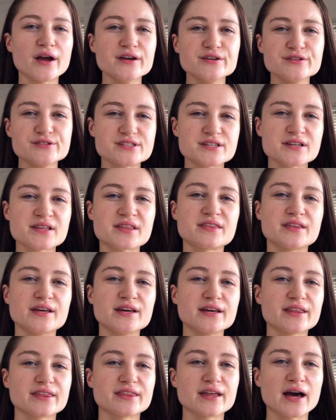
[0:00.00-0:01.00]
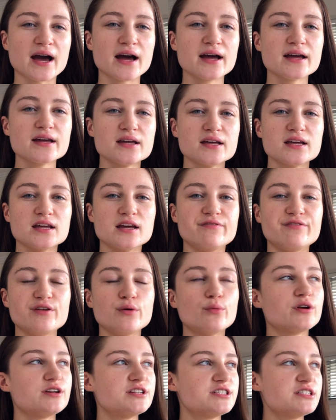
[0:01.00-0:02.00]
I used to think that if you
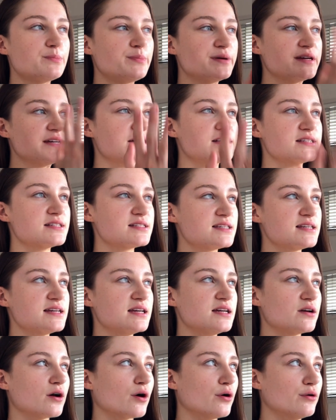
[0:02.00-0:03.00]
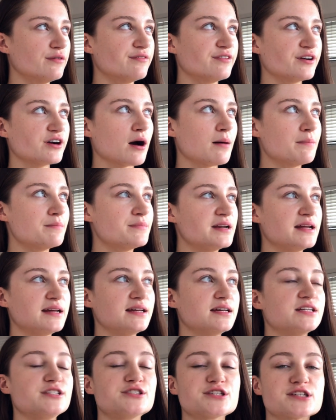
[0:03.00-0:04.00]
wanted to be a CEO of a
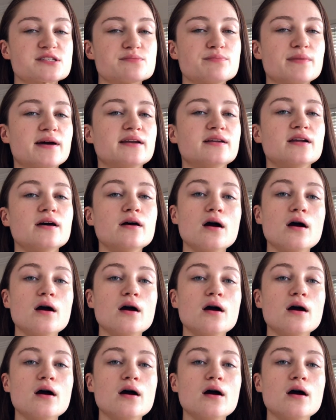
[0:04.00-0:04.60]
company, it just meant